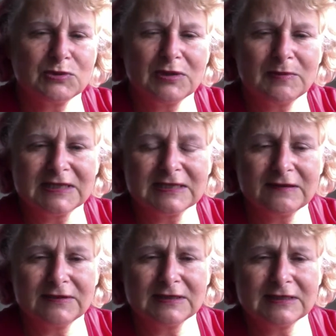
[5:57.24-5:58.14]
about
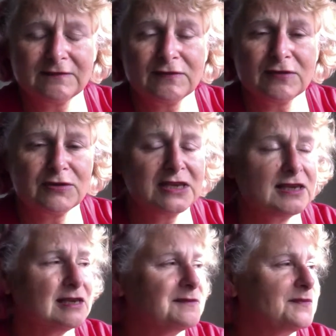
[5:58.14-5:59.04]
7 and 7:30
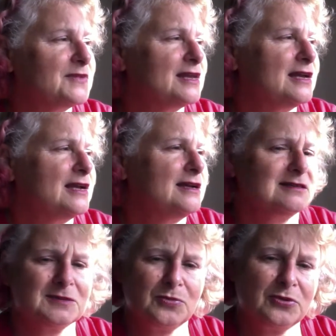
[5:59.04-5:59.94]
here.
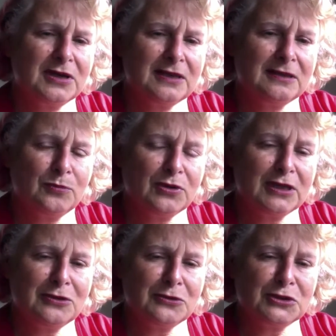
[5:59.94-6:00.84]
It's pretty good.